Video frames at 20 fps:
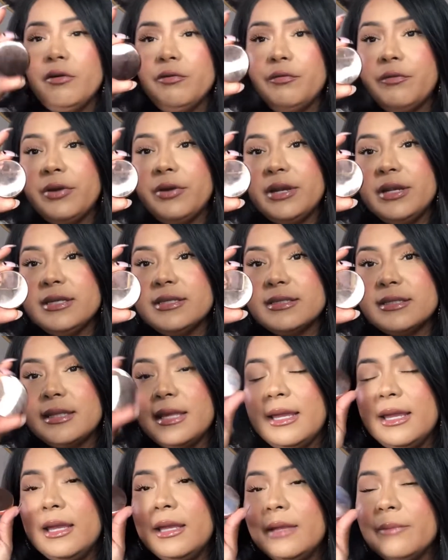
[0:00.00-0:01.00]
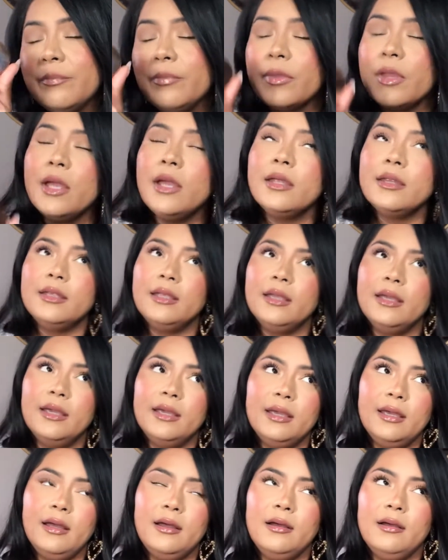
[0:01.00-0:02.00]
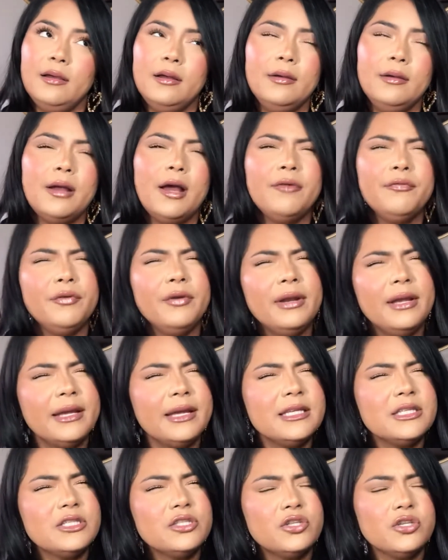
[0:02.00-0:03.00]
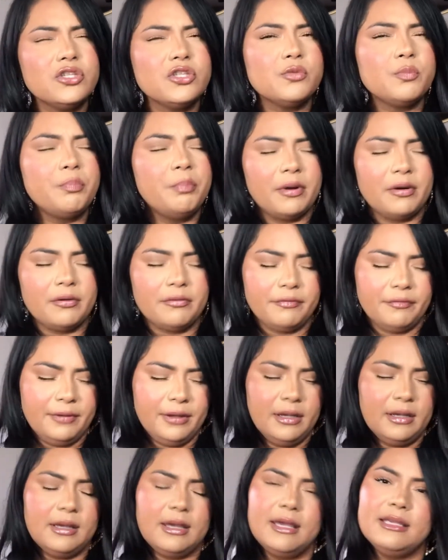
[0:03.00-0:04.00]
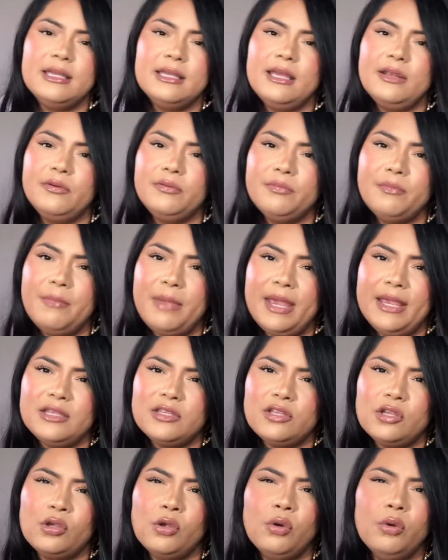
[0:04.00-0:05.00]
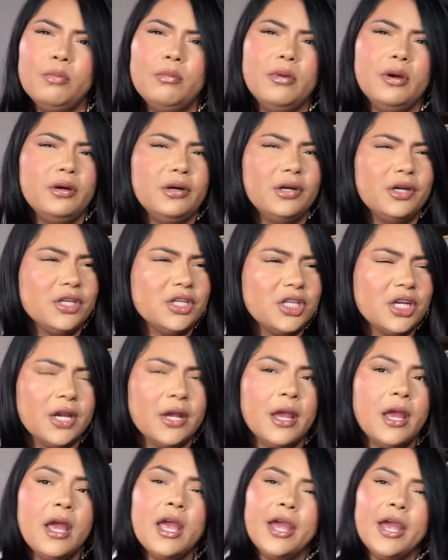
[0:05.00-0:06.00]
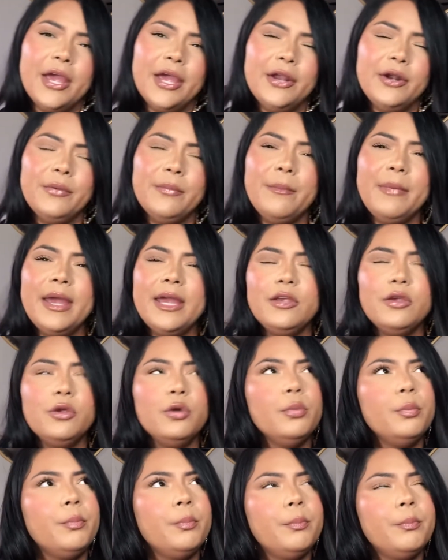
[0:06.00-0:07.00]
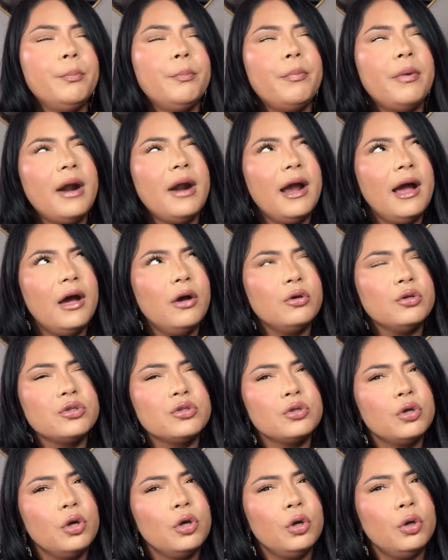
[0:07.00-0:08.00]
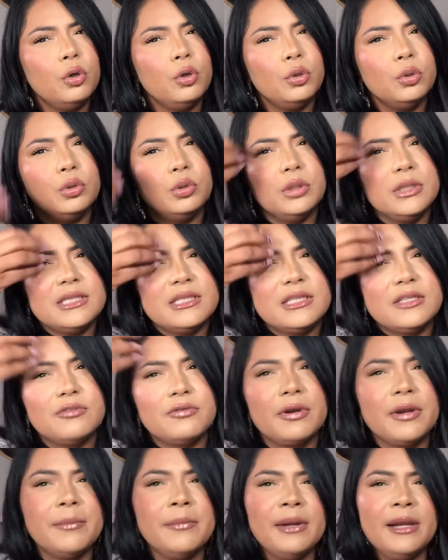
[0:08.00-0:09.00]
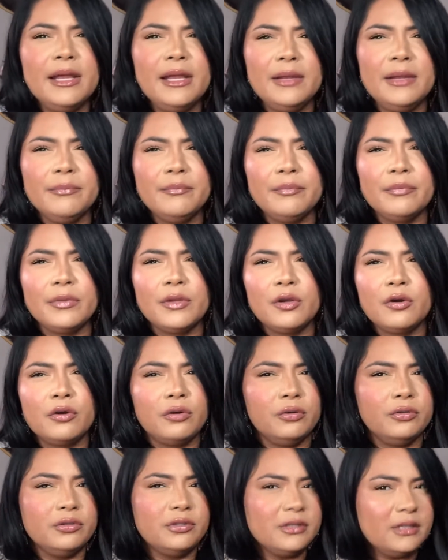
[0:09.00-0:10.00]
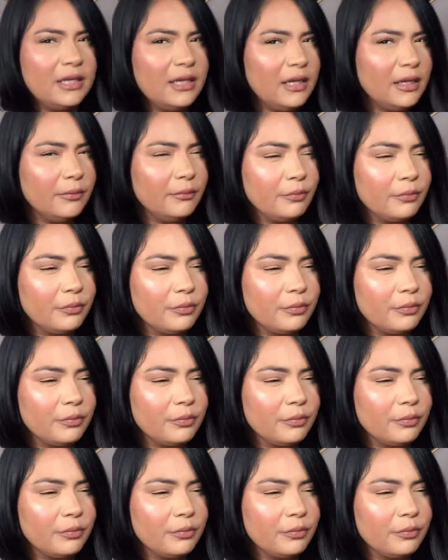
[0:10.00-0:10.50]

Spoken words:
freeze thing. They I feel like it's just perfect. It don't make too much, it don't make your brows go extremely crusty